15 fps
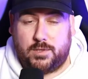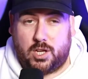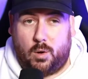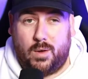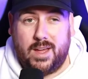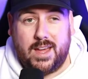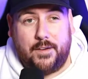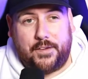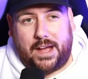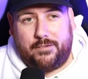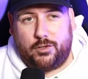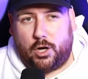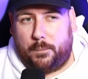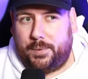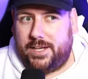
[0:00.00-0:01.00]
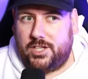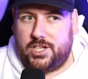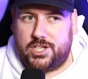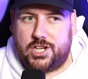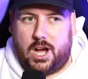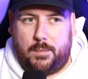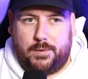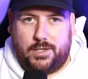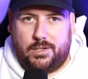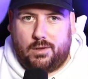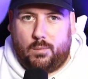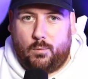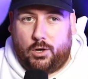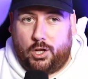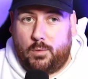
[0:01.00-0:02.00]
So if you haven't got PG Sharp and you
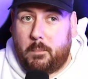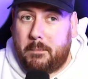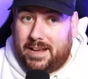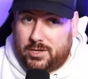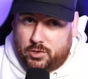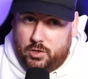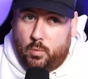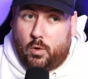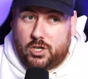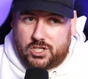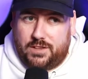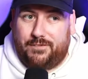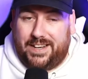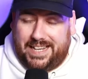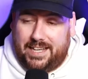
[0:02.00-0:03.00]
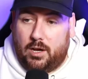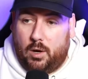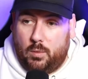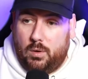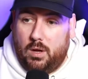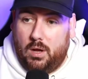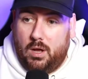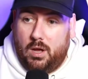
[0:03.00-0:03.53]
don't want to, make sure you watch the video,